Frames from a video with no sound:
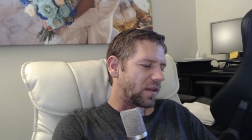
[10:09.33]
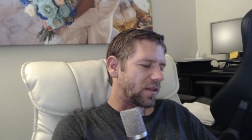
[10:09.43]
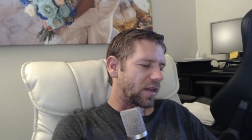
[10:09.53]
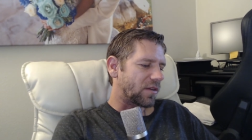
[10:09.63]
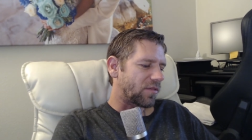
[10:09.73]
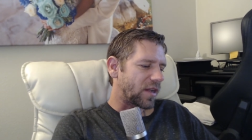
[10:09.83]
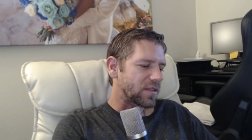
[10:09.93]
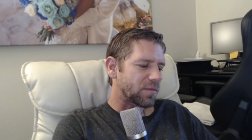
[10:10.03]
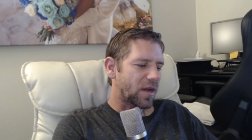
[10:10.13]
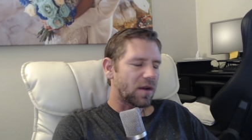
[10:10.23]
they create
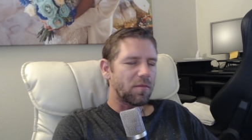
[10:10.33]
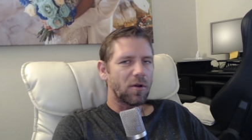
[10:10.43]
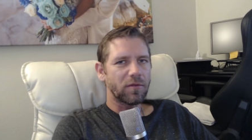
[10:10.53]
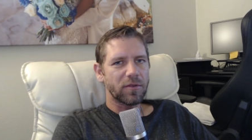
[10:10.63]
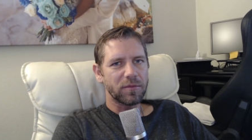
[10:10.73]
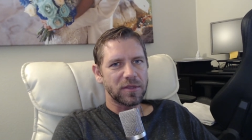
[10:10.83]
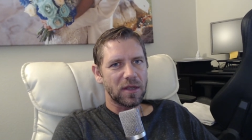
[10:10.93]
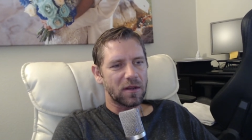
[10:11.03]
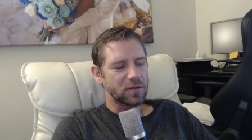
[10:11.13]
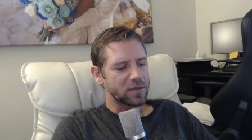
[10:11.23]
some kind of mode for
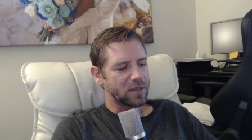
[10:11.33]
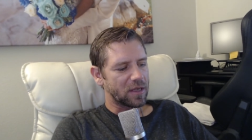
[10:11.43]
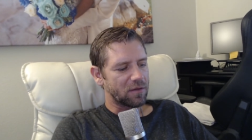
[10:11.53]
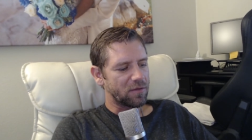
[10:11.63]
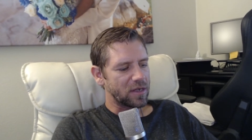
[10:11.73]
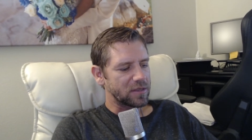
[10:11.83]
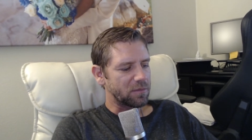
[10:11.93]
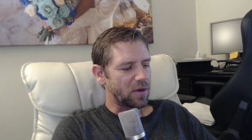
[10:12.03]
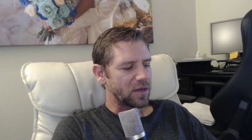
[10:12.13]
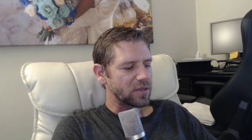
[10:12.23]
themselves so they can raise their
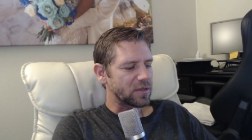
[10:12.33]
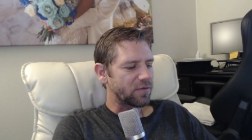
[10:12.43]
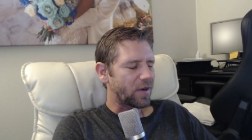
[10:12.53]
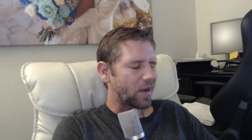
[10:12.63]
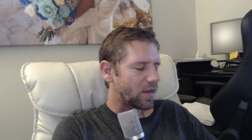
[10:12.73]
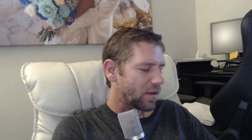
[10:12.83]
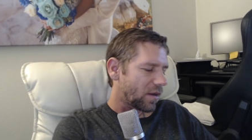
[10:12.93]
margins, fine.